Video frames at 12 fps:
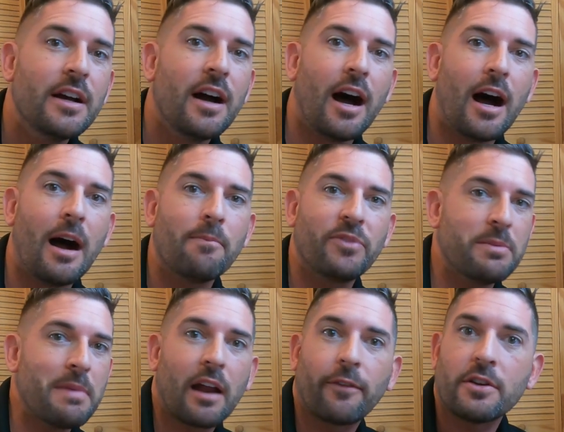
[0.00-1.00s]
Didn't
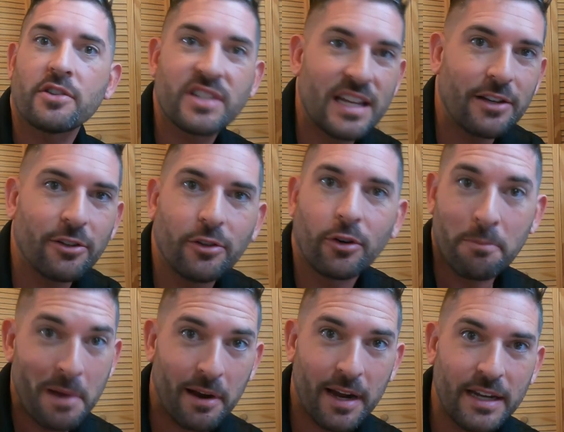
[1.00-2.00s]
matter if you're single or
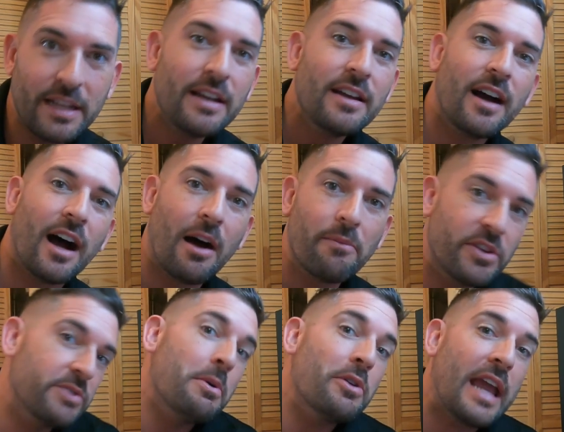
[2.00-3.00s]
married, this
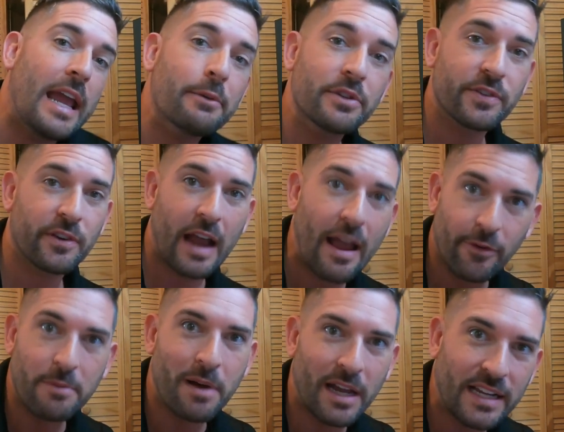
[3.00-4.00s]
bouquet was for
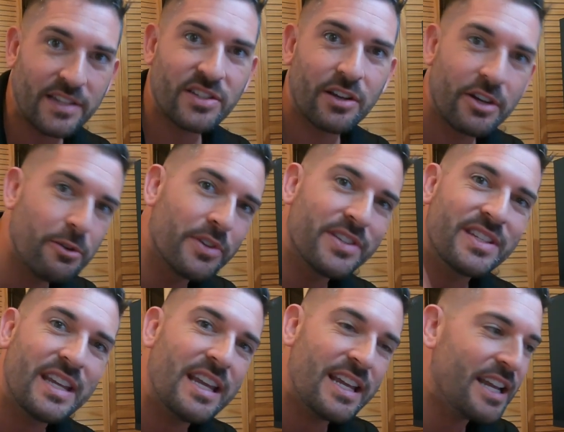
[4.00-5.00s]
everybody. So you'll
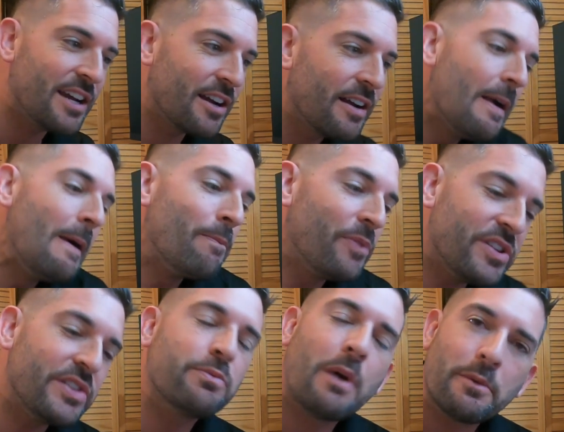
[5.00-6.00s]
see here, this
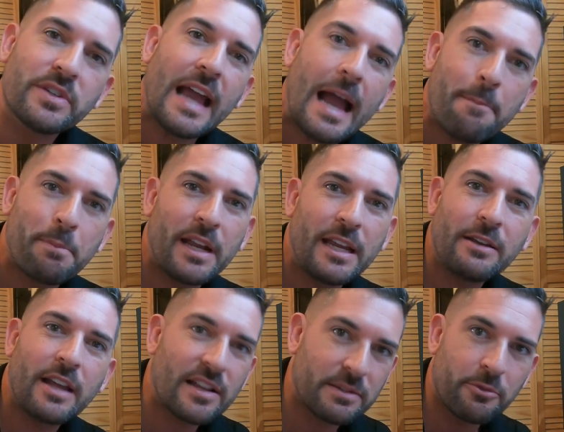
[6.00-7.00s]
is what was happening.
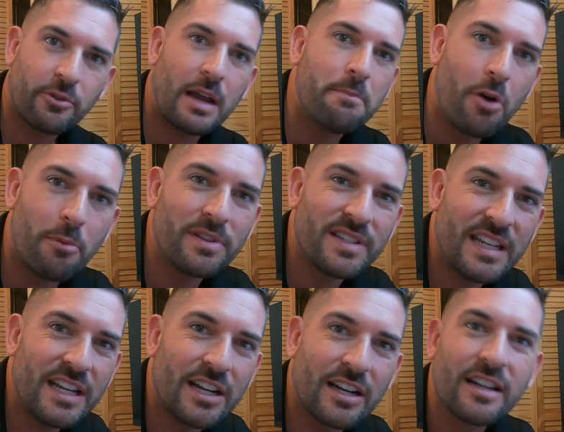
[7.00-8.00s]
Got some great moments
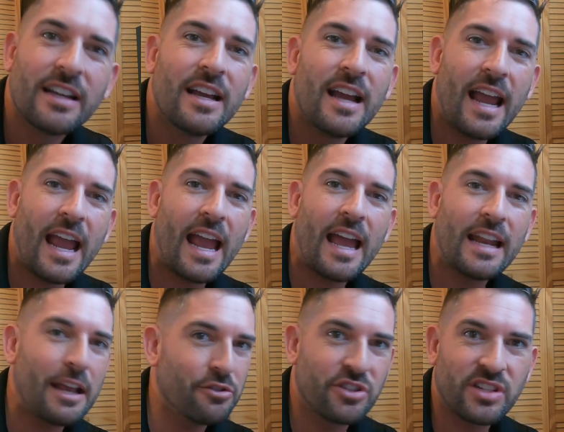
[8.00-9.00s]
here. And
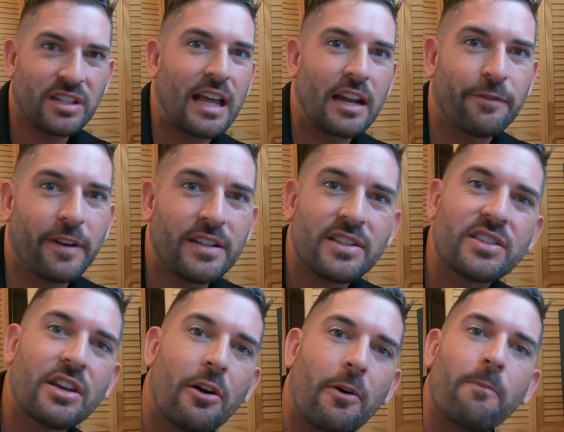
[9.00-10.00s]
it was just a lot of fun.
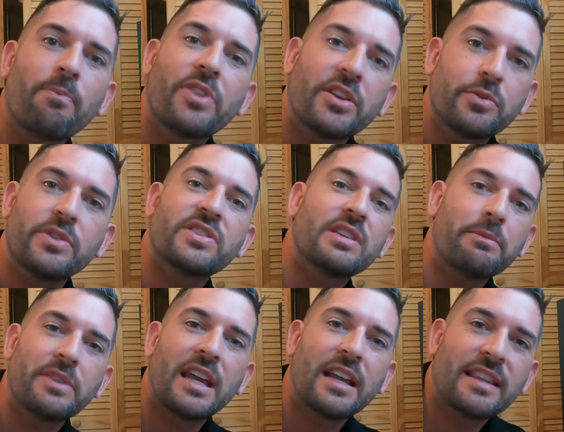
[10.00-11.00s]
So this was
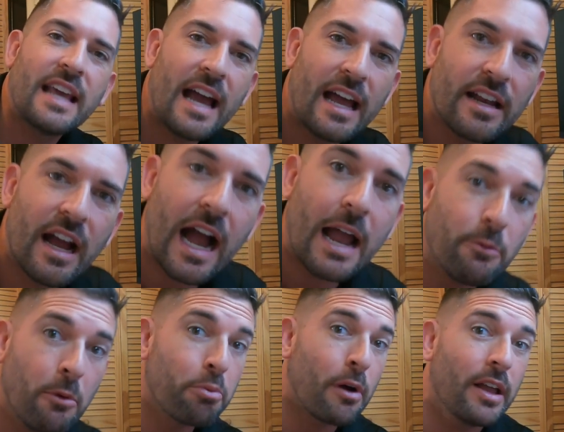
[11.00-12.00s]
something that I
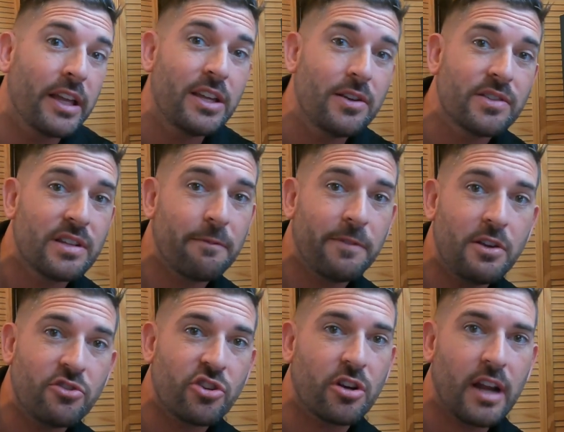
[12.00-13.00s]
will probably use in the
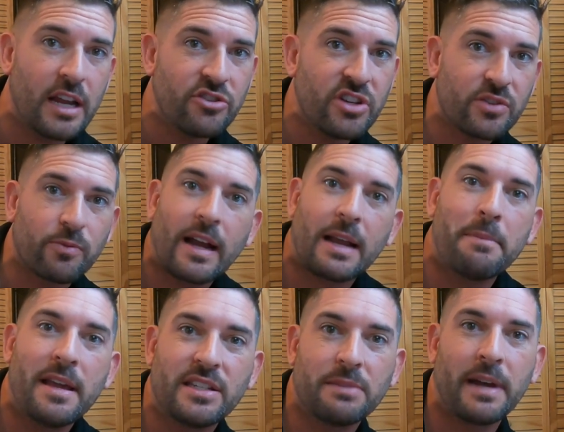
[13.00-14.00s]
future and just
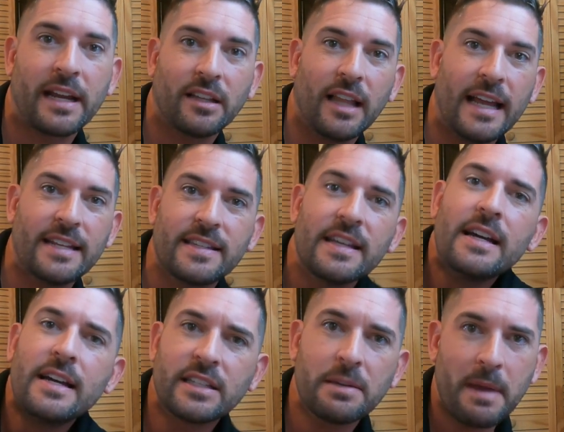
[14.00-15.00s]
recommend to my clients
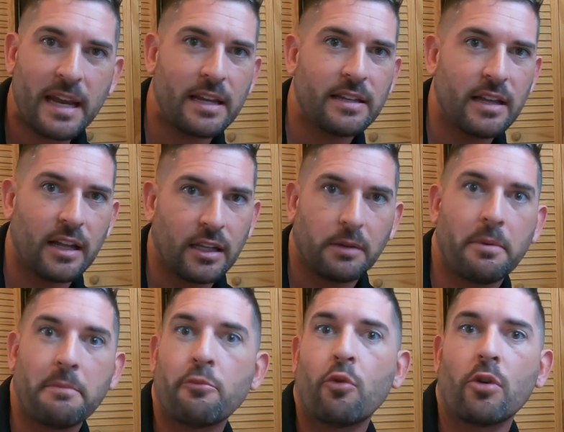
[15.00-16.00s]
to make it a little
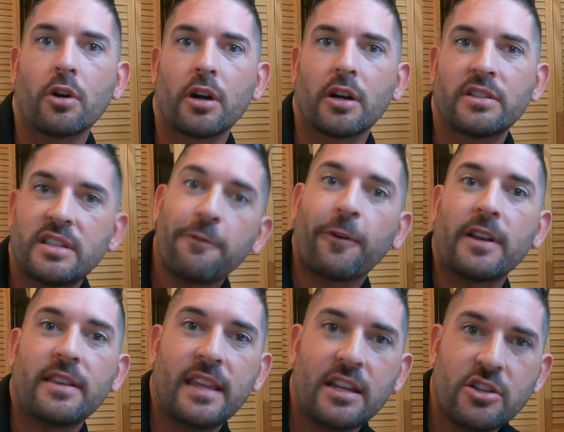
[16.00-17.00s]
bit more
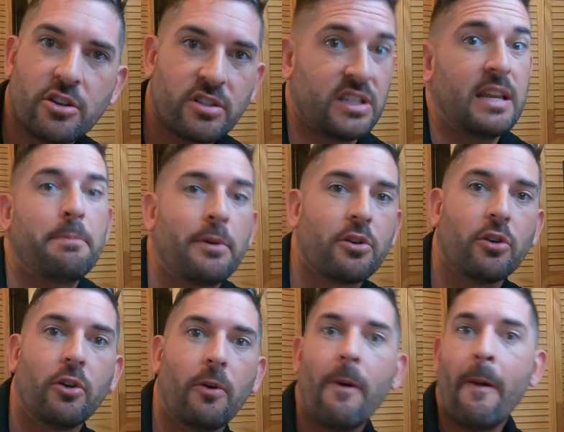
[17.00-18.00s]
different than your
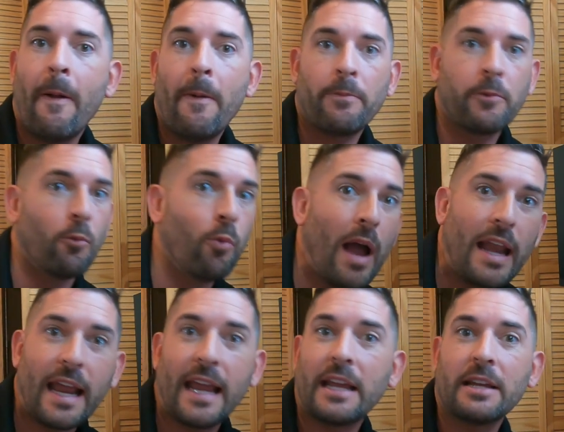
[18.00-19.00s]
typical
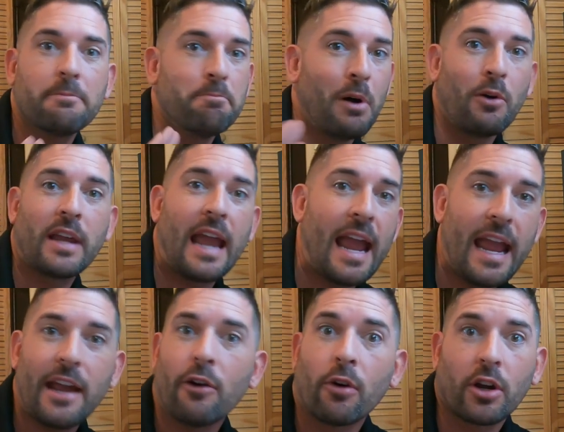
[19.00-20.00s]
wedding,
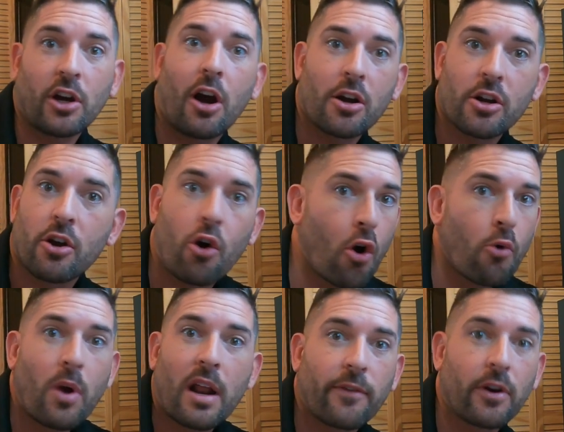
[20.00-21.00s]
bouquet, or garter, or
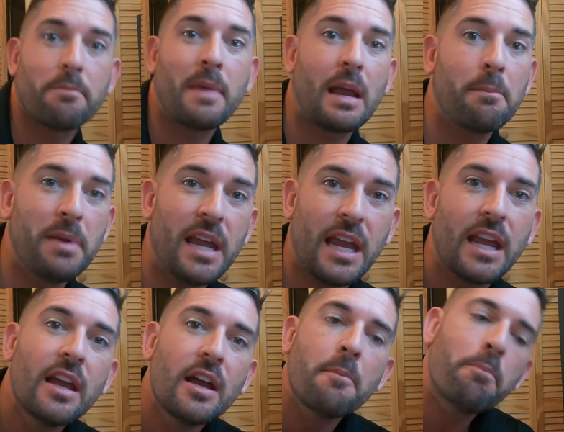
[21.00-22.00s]
whatever it may be.
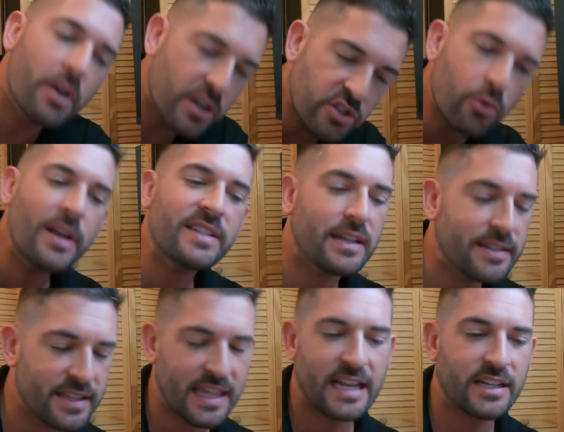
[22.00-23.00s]
Put a twist on
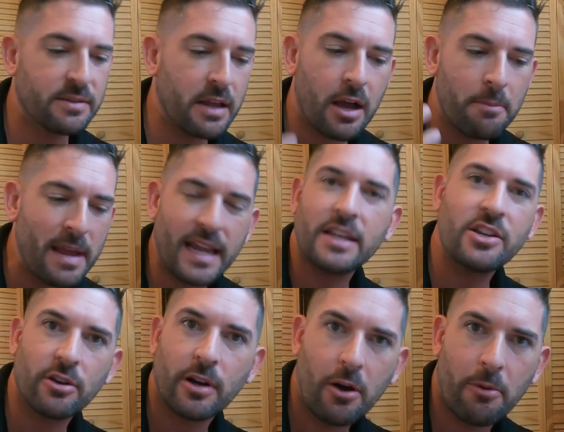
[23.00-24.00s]
things. Make it
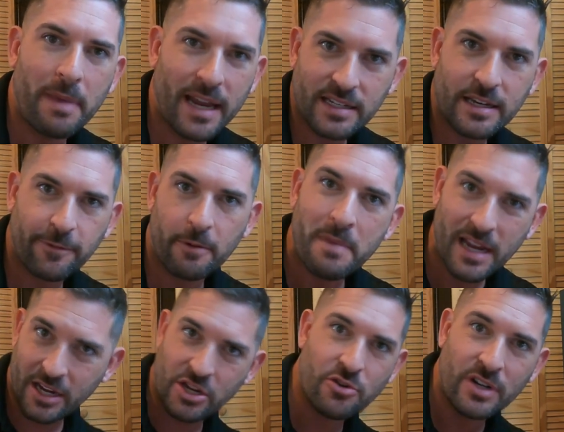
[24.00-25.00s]
your own. Make it different. Make
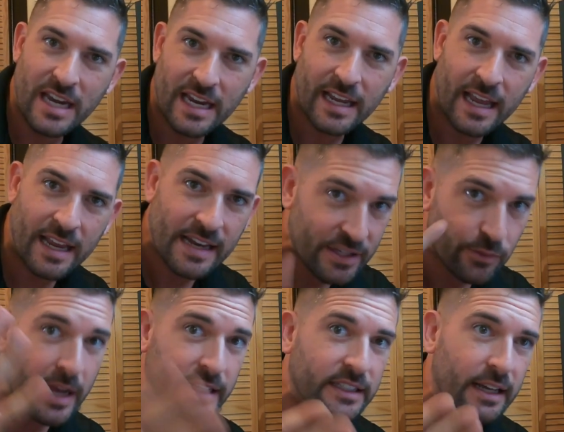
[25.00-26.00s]
it unique. And that's
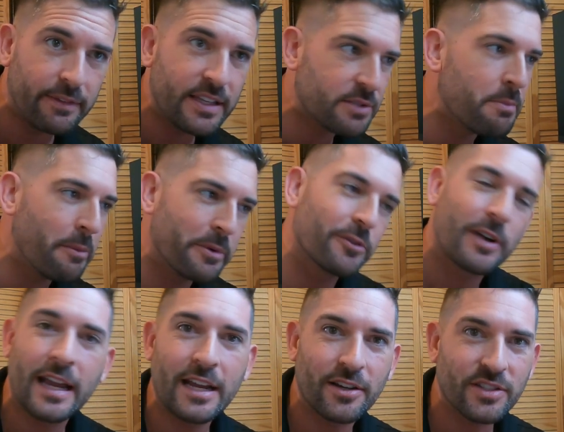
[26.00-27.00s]
why I love this moment
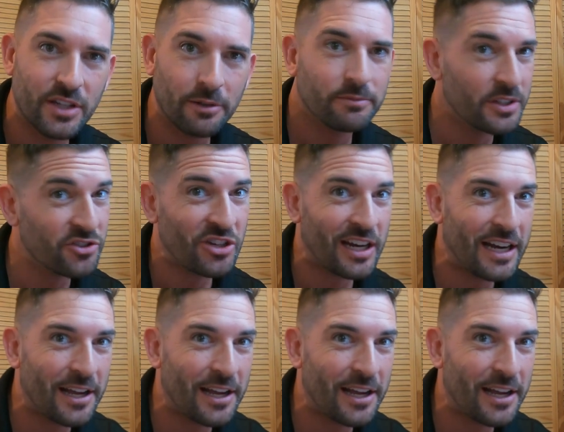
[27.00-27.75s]
right here. So let's check it